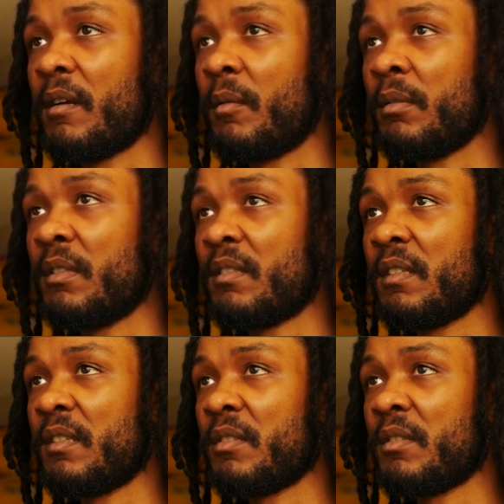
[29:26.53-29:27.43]
with the
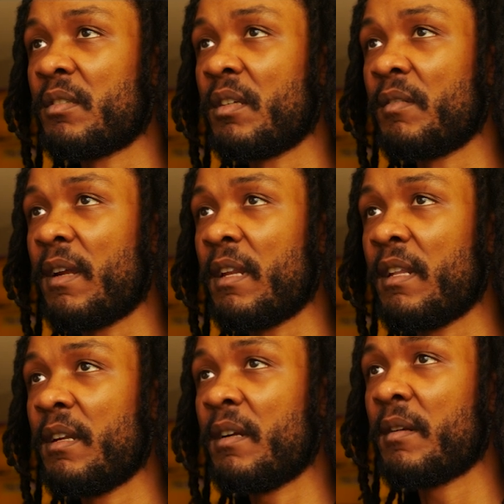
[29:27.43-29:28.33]
scissors and right
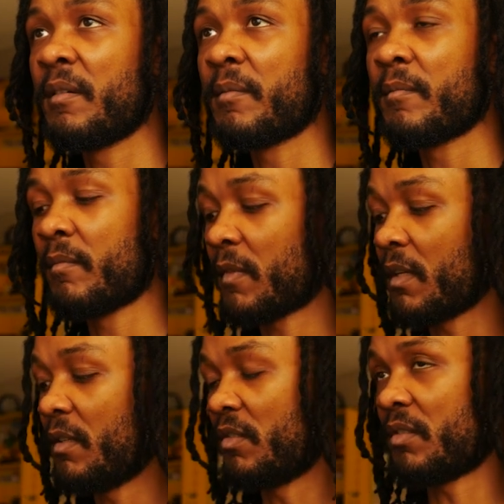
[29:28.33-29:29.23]
here.
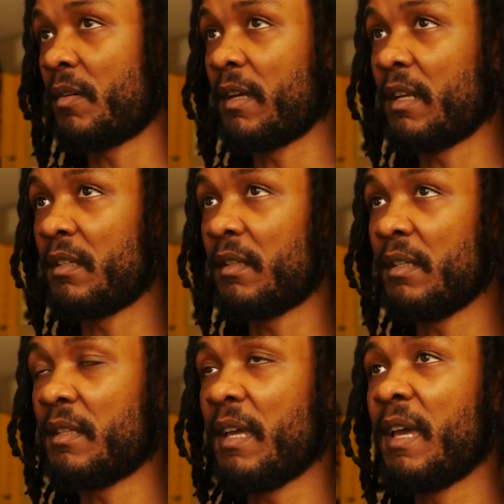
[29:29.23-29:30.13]
Just go ahead and delete
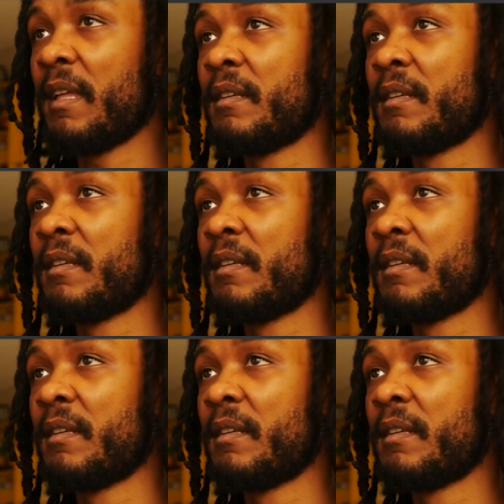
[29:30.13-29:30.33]
that.